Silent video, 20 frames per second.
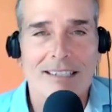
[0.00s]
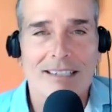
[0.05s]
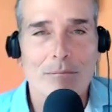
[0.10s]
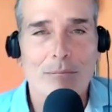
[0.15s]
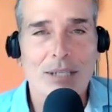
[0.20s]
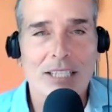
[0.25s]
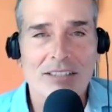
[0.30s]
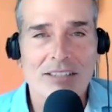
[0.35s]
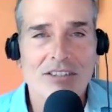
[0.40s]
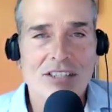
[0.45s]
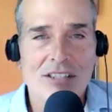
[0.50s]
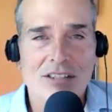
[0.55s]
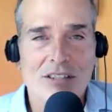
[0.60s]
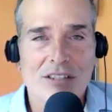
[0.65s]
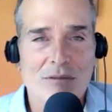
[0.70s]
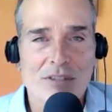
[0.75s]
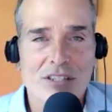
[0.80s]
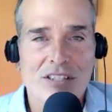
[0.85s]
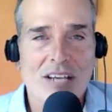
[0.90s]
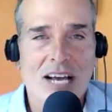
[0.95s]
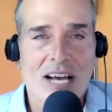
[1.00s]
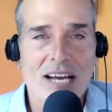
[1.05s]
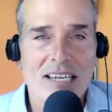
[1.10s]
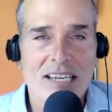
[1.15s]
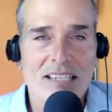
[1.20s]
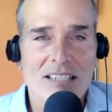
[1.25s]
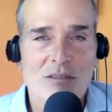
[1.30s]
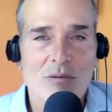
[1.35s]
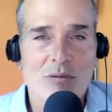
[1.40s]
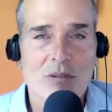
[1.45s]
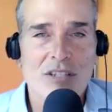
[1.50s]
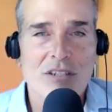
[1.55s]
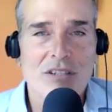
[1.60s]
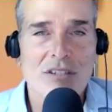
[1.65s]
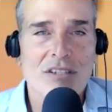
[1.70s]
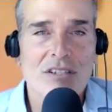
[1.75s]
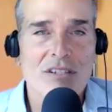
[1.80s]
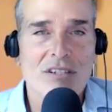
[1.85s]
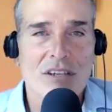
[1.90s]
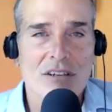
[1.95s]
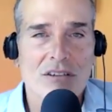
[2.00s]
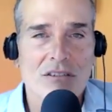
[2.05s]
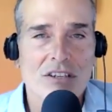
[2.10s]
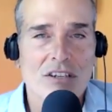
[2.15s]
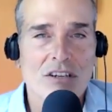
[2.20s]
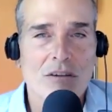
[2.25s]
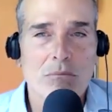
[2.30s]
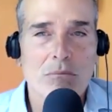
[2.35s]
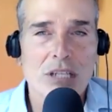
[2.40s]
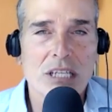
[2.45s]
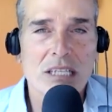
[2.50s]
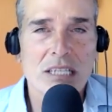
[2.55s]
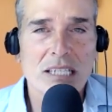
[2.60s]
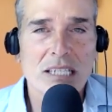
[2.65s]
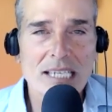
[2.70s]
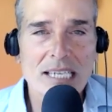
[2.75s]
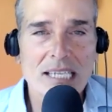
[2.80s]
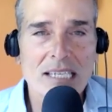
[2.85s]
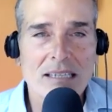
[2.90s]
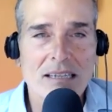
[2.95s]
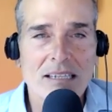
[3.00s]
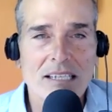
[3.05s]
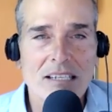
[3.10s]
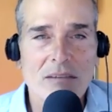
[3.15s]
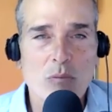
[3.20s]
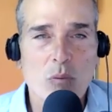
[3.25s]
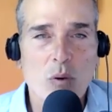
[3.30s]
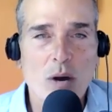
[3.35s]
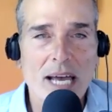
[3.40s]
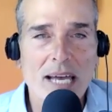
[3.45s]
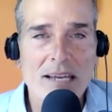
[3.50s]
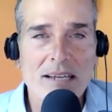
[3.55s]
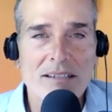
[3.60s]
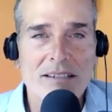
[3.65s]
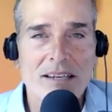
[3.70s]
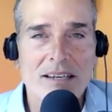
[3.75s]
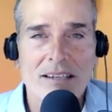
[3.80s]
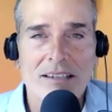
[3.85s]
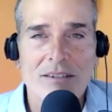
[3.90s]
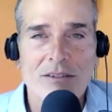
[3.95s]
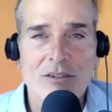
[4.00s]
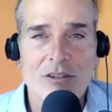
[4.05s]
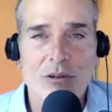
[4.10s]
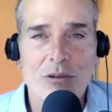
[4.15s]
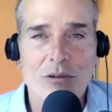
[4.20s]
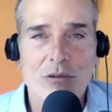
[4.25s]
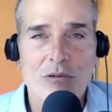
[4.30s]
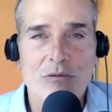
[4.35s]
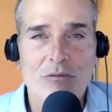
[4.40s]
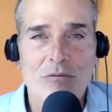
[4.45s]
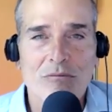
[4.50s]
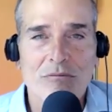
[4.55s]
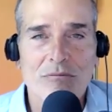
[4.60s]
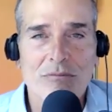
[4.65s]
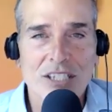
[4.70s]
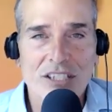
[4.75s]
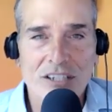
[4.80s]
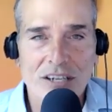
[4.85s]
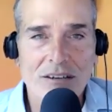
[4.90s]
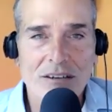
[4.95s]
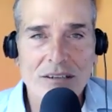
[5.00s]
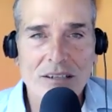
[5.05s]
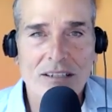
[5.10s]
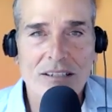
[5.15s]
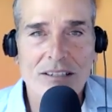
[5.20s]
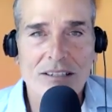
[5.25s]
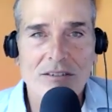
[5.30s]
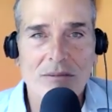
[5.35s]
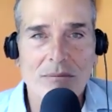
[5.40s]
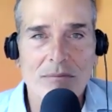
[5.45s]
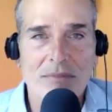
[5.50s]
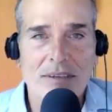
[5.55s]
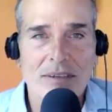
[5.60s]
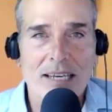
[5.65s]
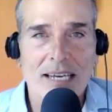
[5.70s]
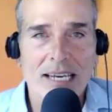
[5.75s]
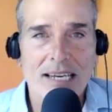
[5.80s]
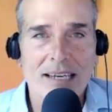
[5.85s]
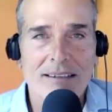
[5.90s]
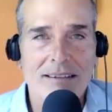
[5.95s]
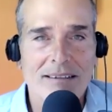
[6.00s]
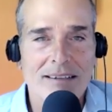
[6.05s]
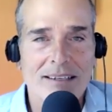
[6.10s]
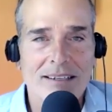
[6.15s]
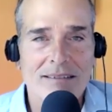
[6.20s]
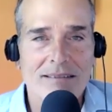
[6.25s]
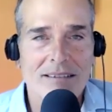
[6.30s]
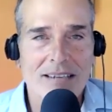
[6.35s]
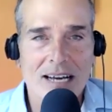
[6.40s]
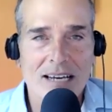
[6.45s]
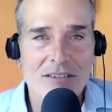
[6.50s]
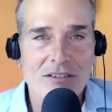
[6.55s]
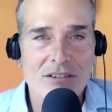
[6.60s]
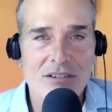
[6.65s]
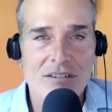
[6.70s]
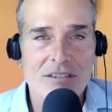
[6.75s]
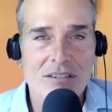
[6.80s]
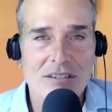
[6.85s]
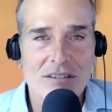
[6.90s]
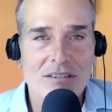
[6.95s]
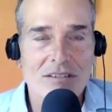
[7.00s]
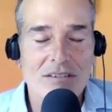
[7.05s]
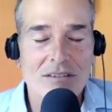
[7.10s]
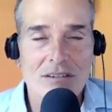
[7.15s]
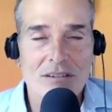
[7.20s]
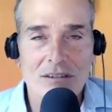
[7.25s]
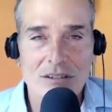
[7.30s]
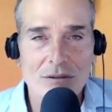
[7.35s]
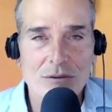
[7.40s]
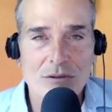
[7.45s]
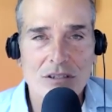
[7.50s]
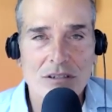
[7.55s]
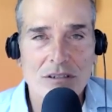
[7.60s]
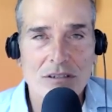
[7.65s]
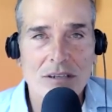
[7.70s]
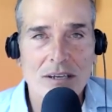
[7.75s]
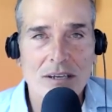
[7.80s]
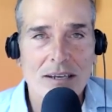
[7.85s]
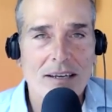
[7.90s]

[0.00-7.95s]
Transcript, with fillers: business of science, which is still completely wed to materialism and that consciousness is an illusion